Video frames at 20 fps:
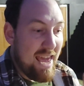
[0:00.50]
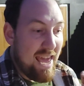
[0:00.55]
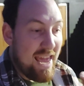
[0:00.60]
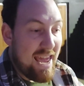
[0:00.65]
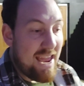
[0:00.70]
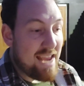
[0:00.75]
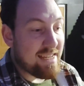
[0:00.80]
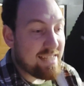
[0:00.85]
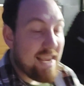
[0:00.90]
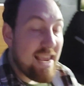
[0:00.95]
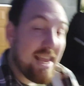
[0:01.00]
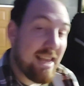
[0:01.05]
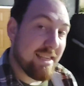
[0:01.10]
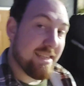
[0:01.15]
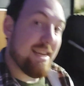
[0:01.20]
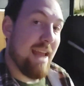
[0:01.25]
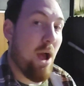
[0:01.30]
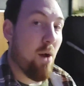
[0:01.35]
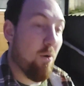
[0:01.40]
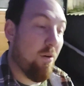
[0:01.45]
it is
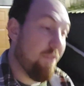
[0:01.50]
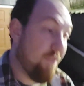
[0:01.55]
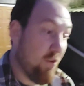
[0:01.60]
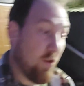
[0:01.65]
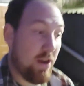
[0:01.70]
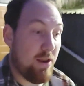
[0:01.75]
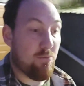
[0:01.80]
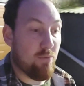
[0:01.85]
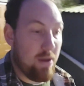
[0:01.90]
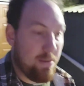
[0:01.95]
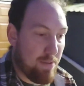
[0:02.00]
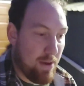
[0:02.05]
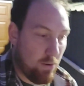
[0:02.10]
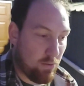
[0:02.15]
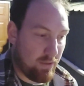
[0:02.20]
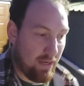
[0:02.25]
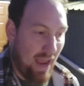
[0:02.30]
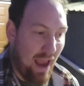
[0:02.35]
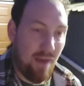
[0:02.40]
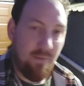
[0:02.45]
now fully
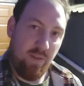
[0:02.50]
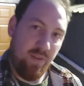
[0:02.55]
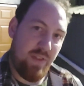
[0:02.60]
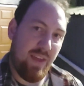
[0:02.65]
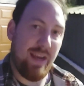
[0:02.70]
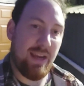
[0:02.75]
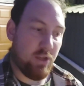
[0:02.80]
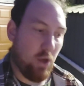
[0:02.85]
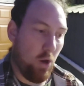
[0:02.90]
rebuilt. Everything is